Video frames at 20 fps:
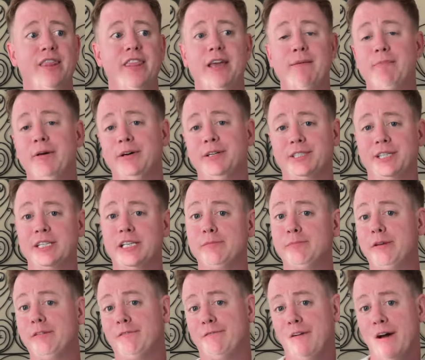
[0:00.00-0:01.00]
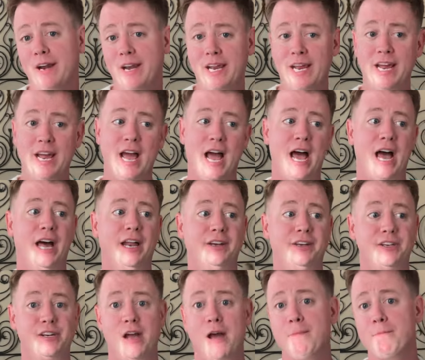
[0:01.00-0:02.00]
the ability to be funny
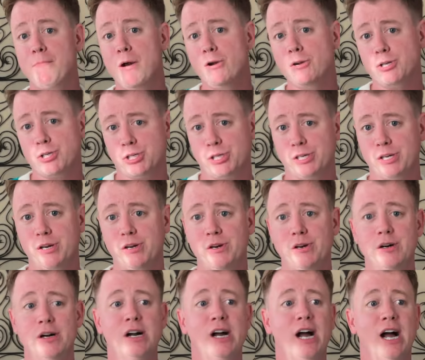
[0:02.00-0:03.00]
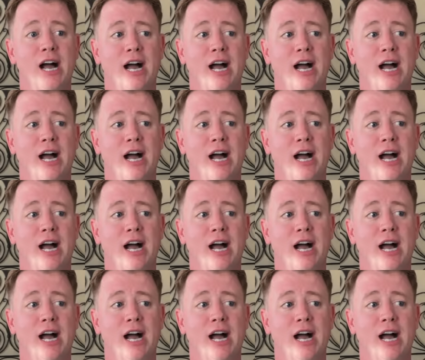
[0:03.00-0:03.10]
and emotional,